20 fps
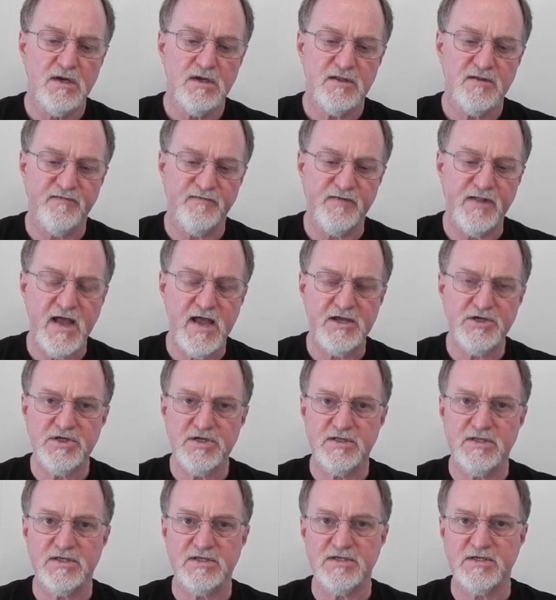The flash
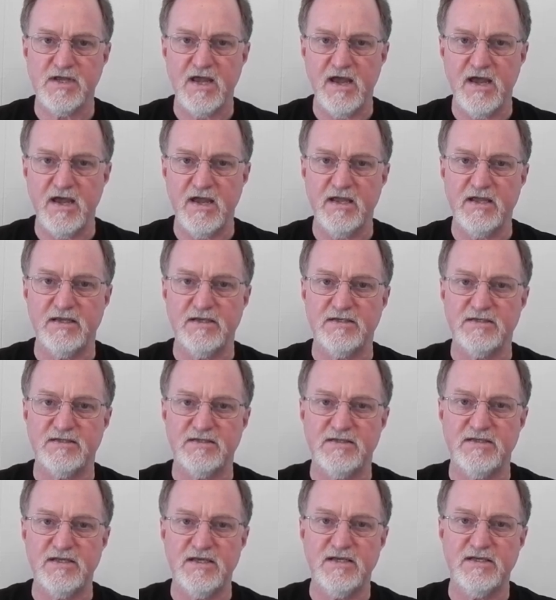in the sky is
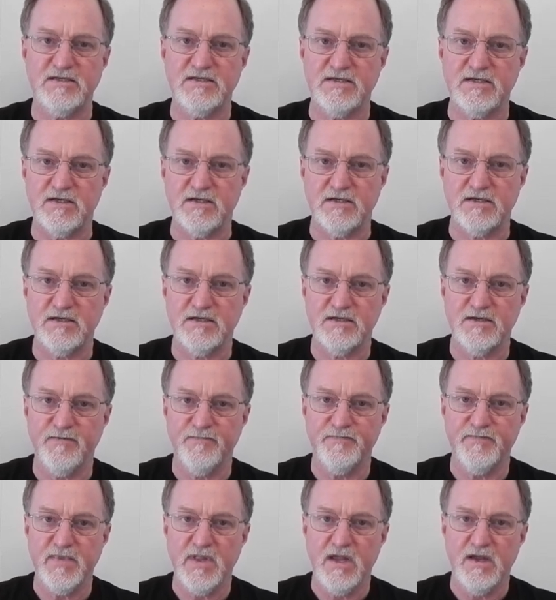decent.
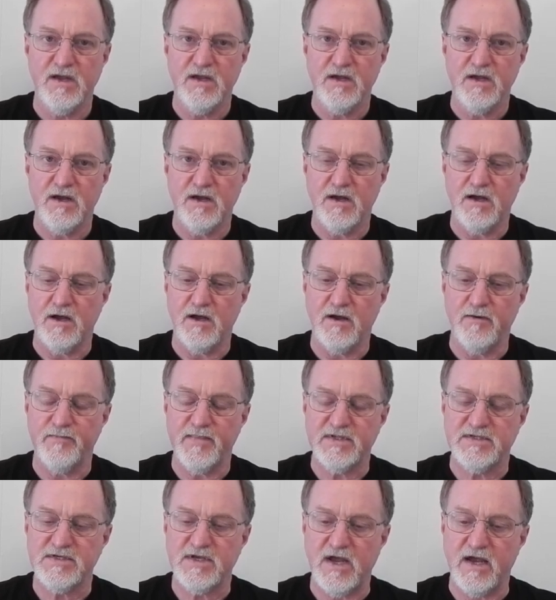
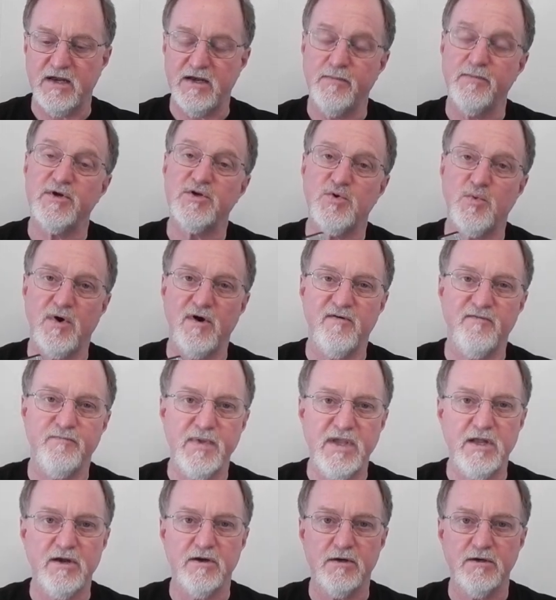It's guide number 12
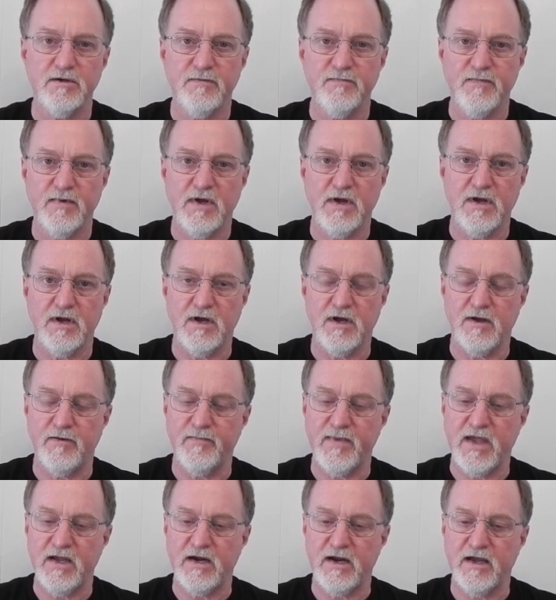meter
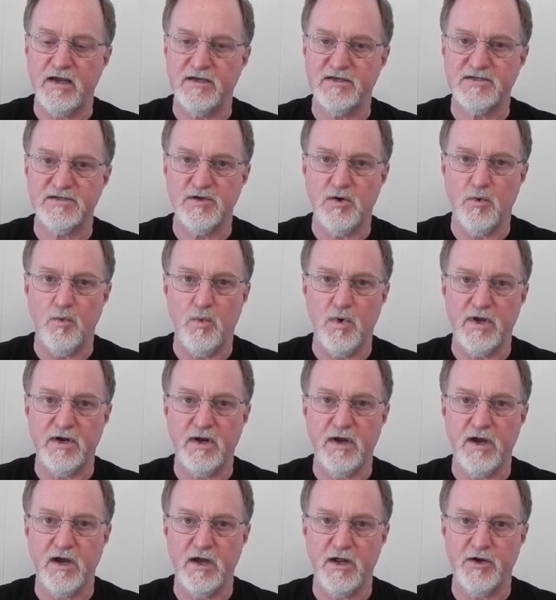at ISO
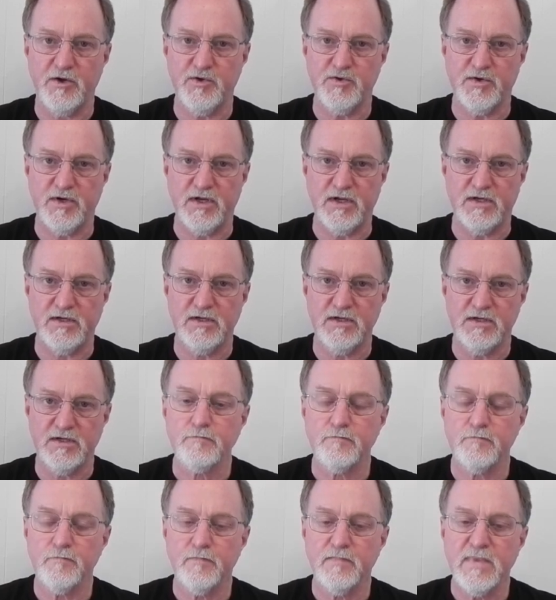100.
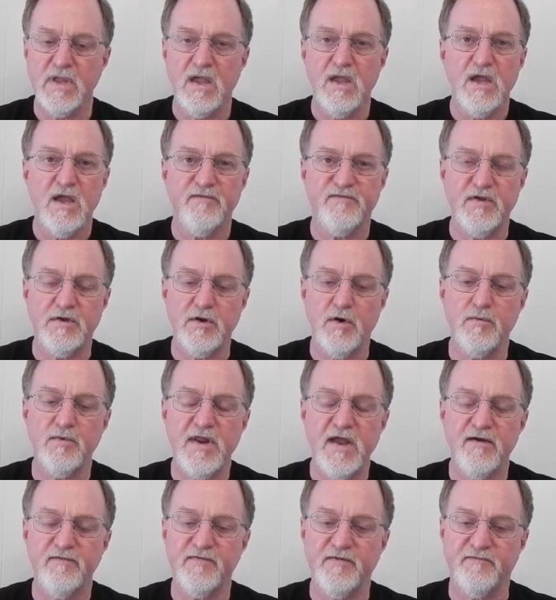If you don't
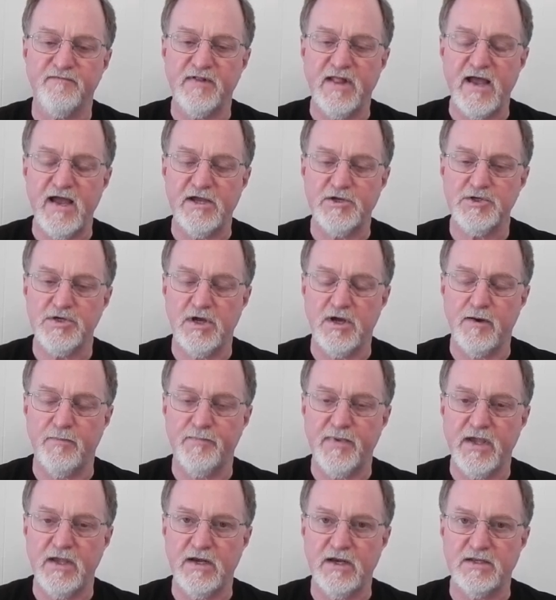have the flash
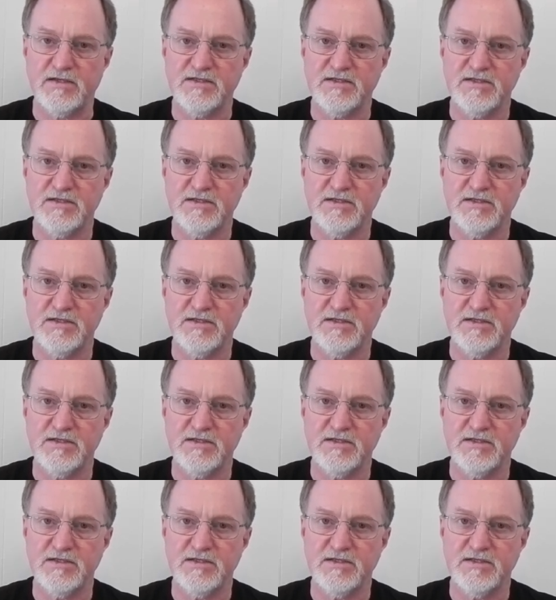up and it's